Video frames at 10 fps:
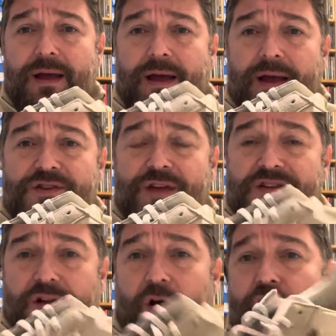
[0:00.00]
So that's
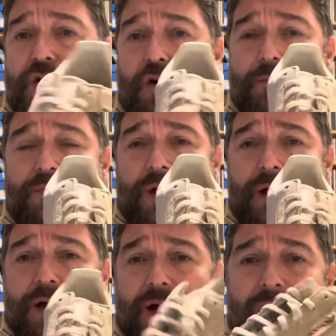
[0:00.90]
the Lowcombe.
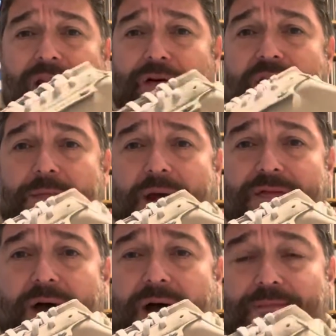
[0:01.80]
Highly
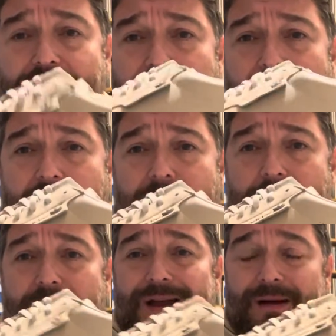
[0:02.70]
recommend that.
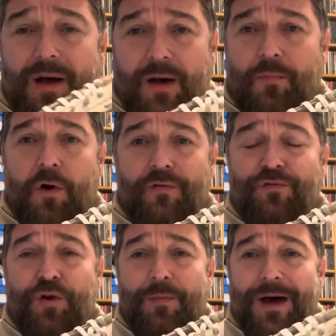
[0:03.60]
I'm more of a
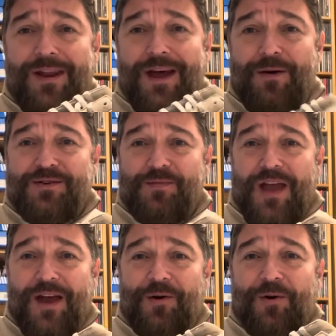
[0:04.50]
runner man now as I'm
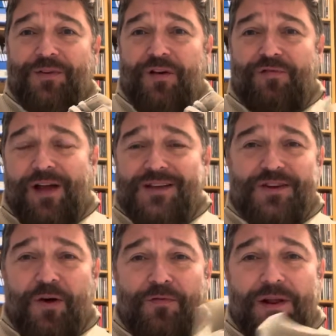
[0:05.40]
getting older. Flats are
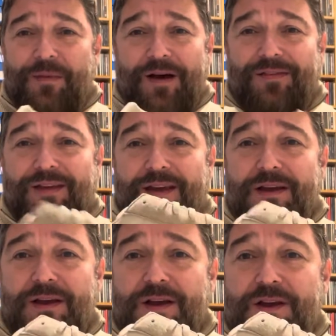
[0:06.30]
not really my thing.
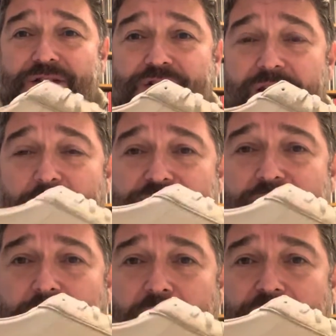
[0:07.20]
So that was the
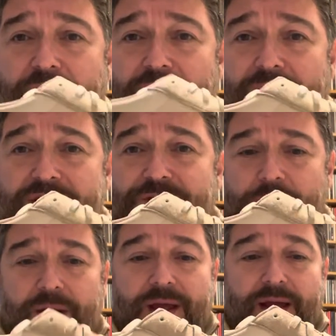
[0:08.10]
perfect release for
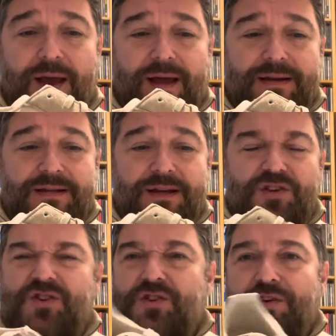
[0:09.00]
me, and
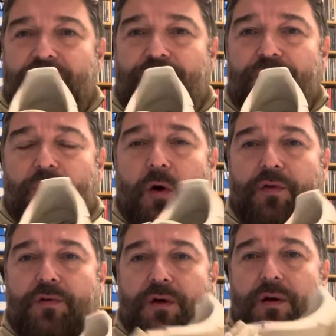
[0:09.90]
just so different from all
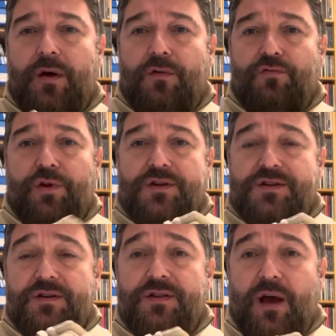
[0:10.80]
the other
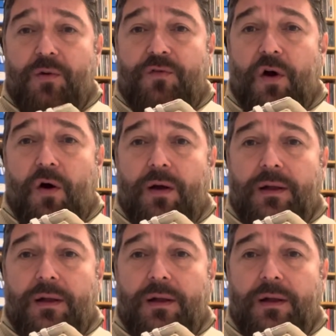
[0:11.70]
runners that we've got.